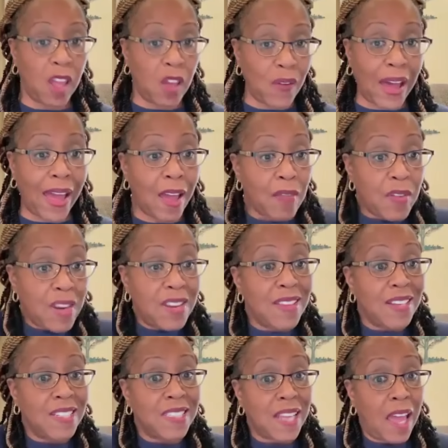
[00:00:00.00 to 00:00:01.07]
if I have
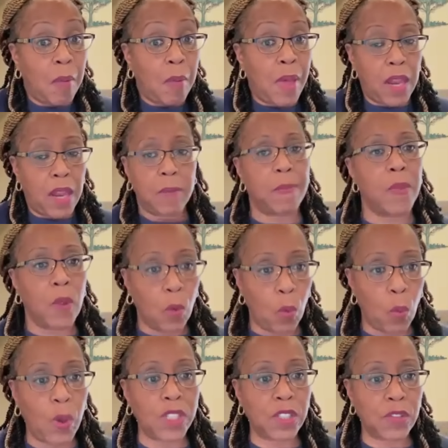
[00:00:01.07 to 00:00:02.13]
anything to say about it,
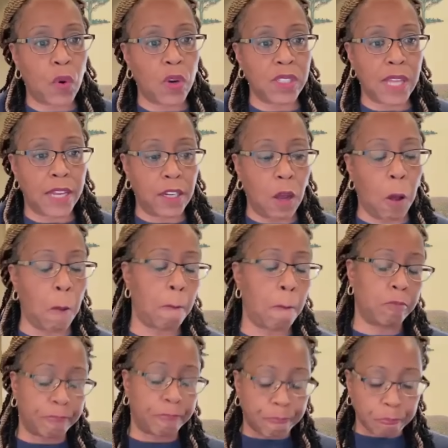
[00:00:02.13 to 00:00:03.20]
which of course I don't.
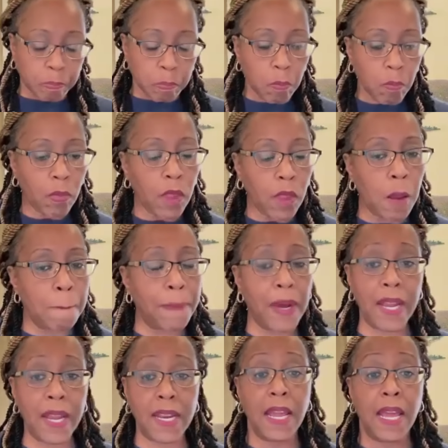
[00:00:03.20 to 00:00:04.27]

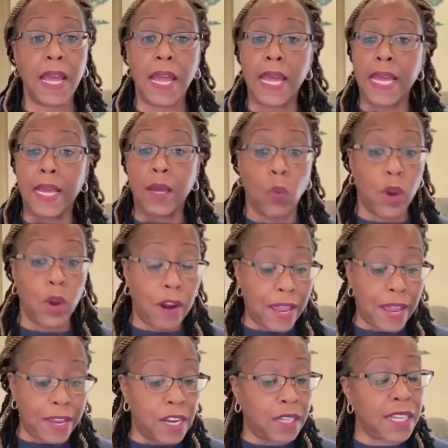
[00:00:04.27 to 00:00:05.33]
But
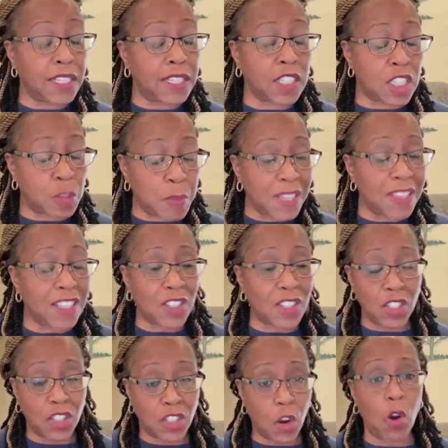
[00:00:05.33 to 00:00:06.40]
where NaLyssa Smith is
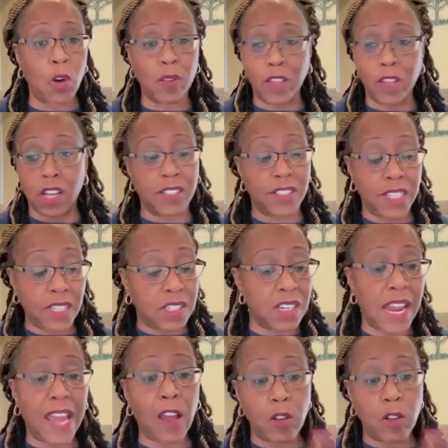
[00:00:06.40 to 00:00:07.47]
concerned, look,
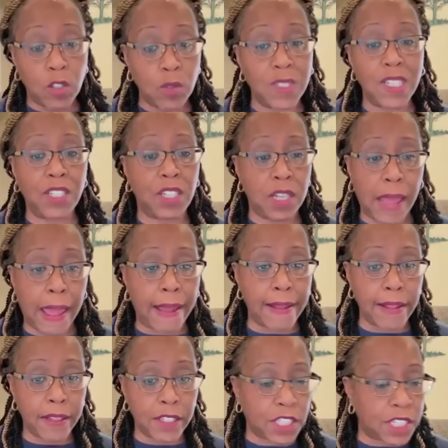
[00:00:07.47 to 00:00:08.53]
DiJonai gonna do DiJonai.
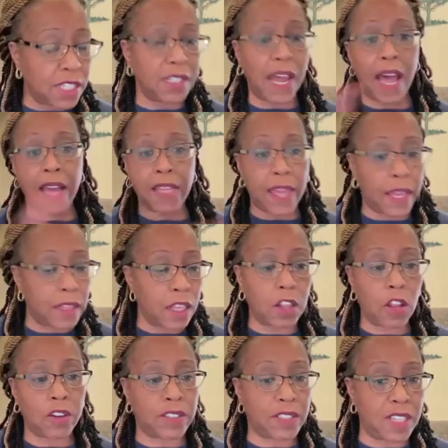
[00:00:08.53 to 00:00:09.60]
She's not Caitlin
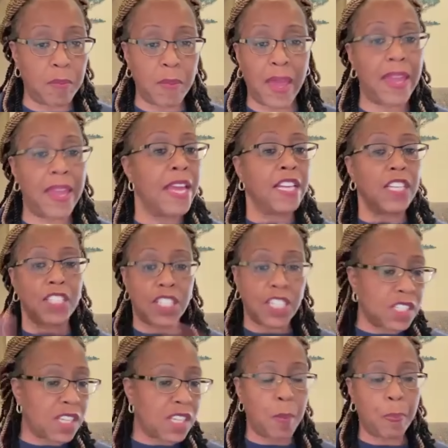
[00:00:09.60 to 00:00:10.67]
Clark's teammate.
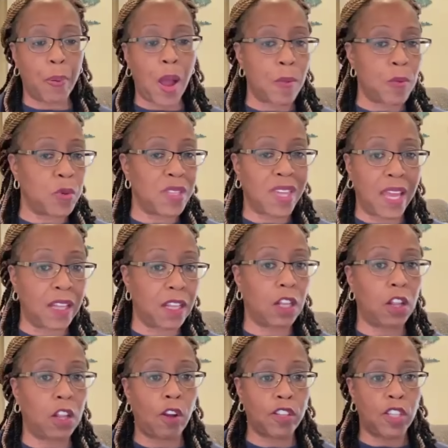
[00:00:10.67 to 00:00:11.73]
She's got a problem with
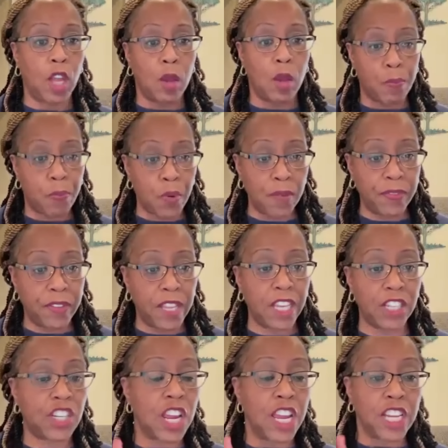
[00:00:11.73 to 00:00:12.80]
Caitlin Clark's
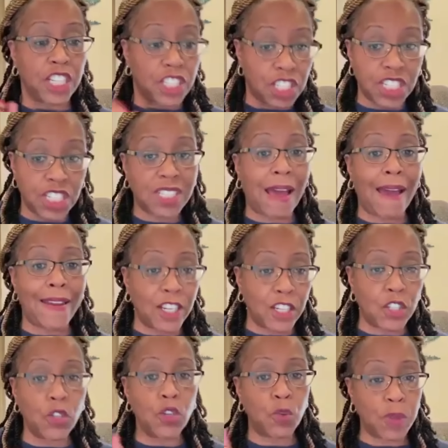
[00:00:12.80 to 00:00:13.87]
privilege. She's got
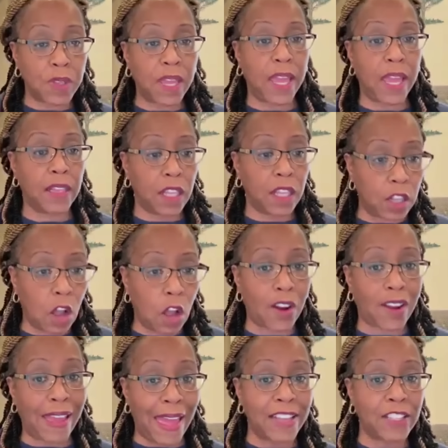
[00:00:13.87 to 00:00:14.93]
issues with Caitlin
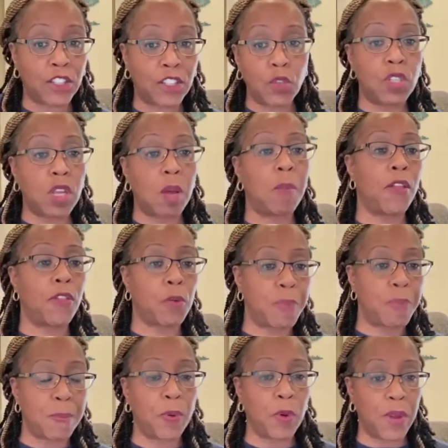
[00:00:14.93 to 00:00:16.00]
Clark, as do some other
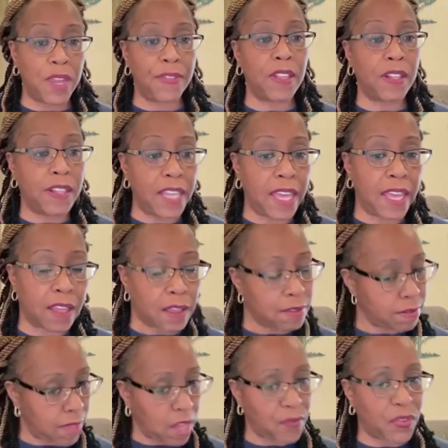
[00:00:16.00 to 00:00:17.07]
people in the league.
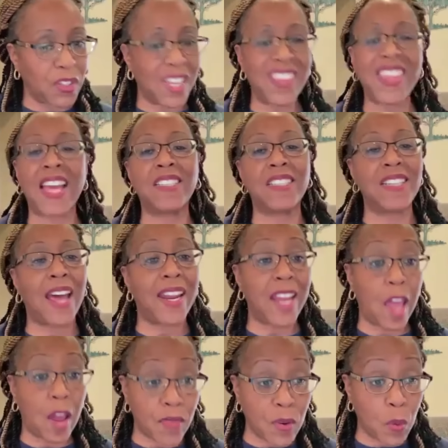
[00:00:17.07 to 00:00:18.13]
Thankfully, that's
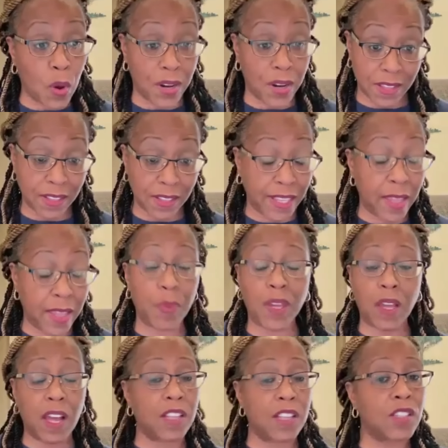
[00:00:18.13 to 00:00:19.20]
not everyone in the league,
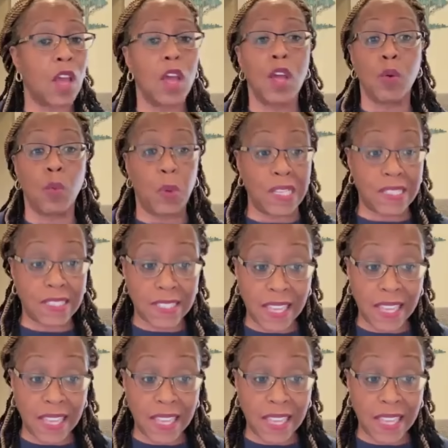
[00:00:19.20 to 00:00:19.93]
because we